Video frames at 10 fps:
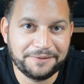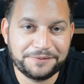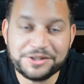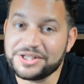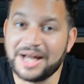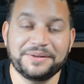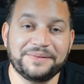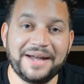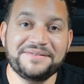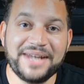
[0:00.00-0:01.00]
First off,
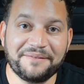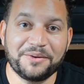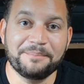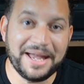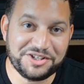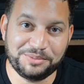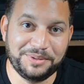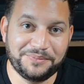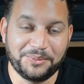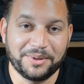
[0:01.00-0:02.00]
if I've never met you
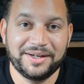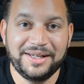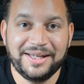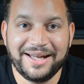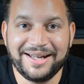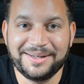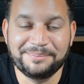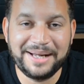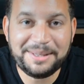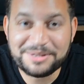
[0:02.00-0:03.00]
before,
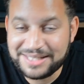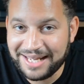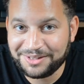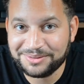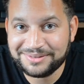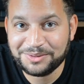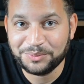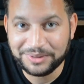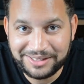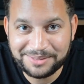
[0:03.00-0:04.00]
my name is Daniel
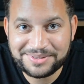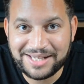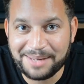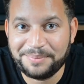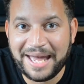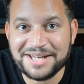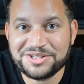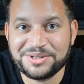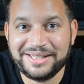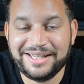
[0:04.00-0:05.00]
Williams. I'm
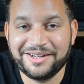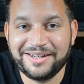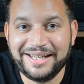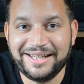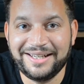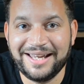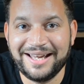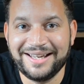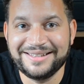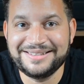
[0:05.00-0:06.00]
pastoring here in
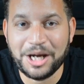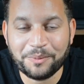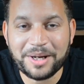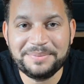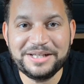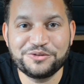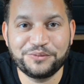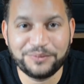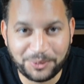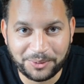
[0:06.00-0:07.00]
Delray Beach,
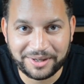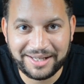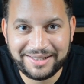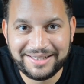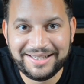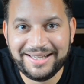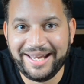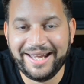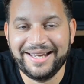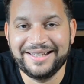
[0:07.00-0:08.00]
Florida,
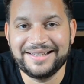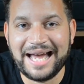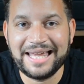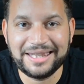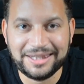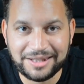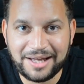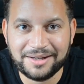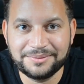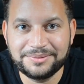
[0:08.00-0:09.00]
and I
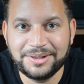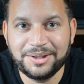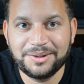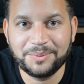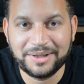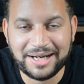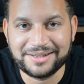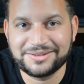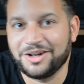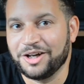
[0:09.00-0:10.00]
love what God
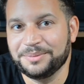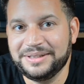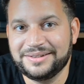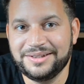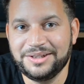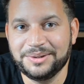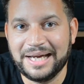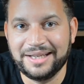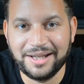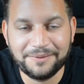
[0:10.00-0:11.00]
has called me to do.
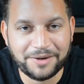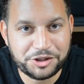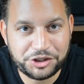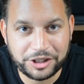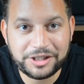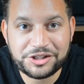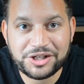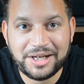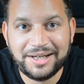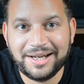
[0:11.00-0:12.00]
I love our
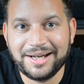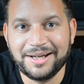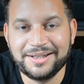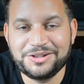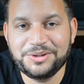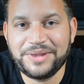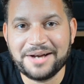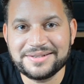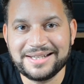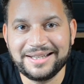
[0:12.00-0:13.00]
church. In
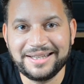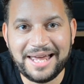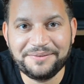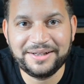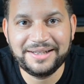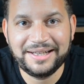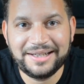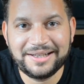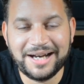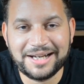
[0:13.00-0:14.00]
2011,
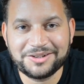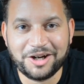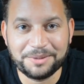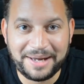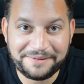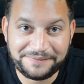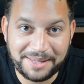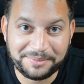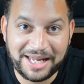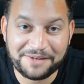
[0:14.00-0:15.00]
God called my
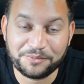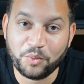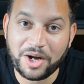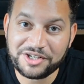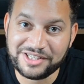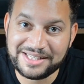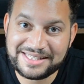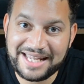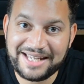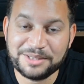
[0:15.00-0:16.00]
family and I from Washington
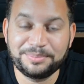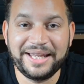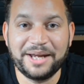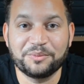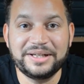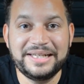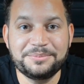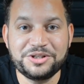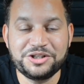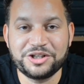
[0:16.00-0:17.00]
State to plant
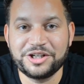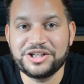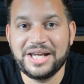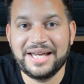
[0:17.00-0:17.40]
Redemption Church,